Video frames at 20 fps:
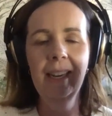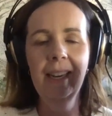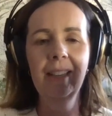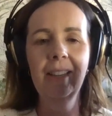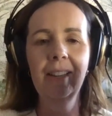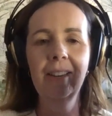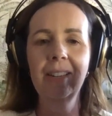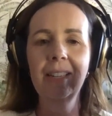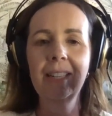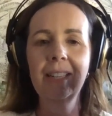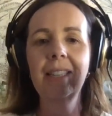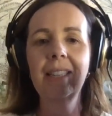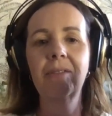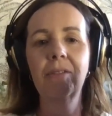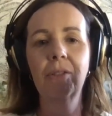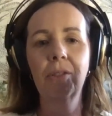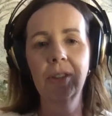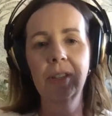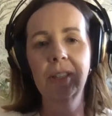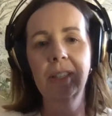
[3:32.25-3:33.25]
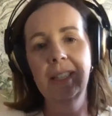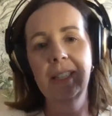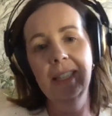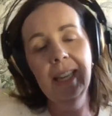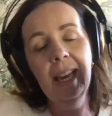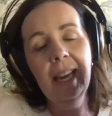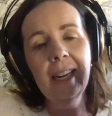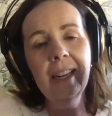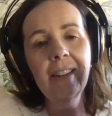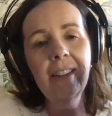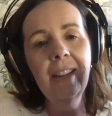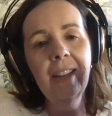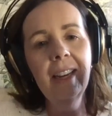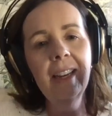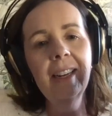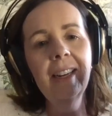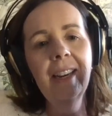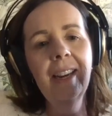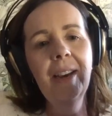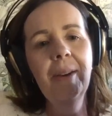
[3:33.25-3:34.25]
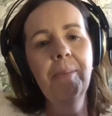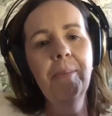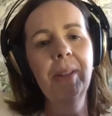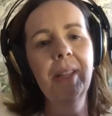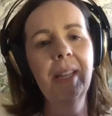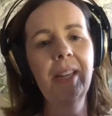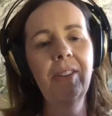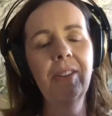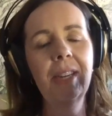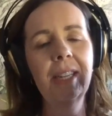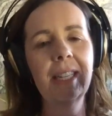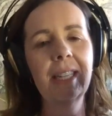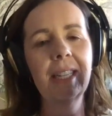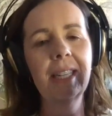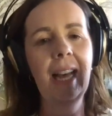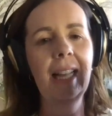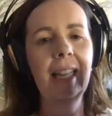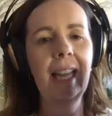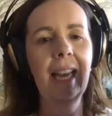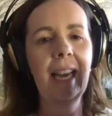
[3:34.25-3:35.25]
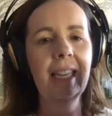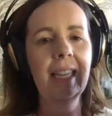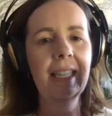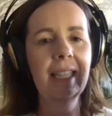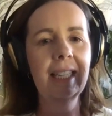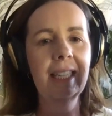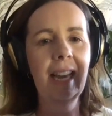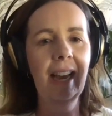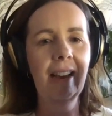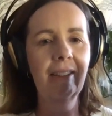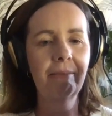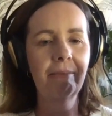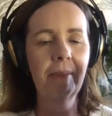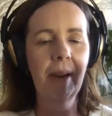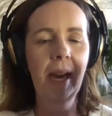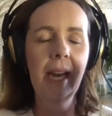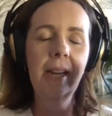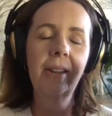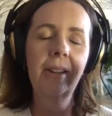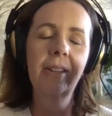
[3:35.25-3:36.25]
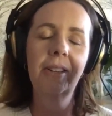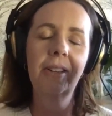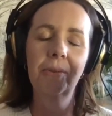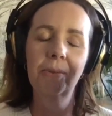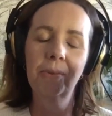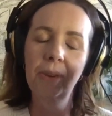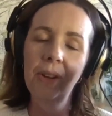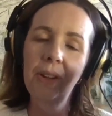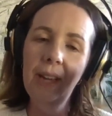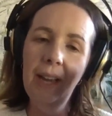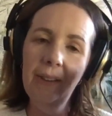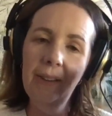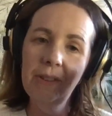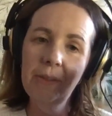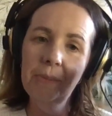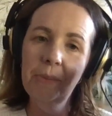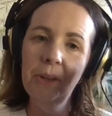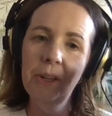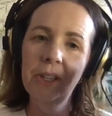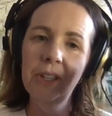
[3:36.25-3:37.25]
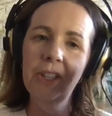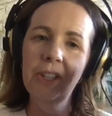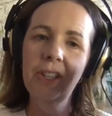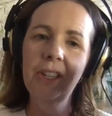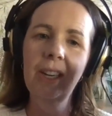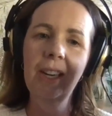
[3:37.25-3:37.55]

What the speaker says: There is, of course, a slight incline, but then you get to that last half mile and you really have to push